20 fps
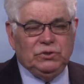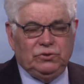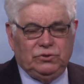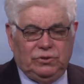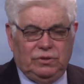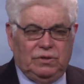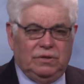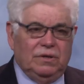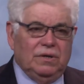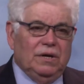
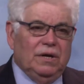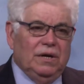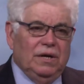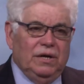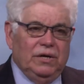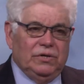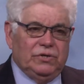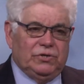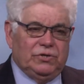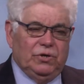Sure.
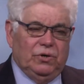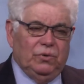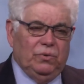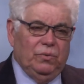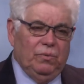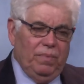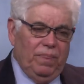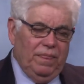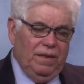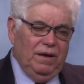
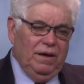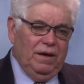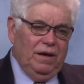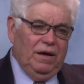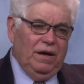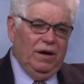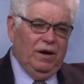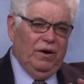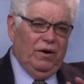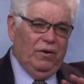So,
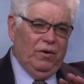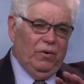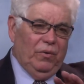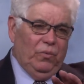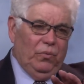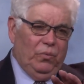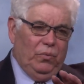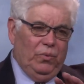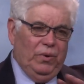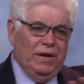
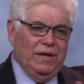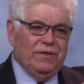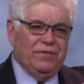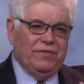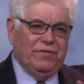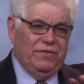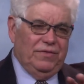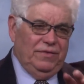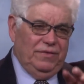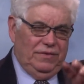
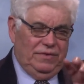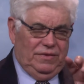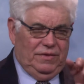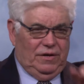with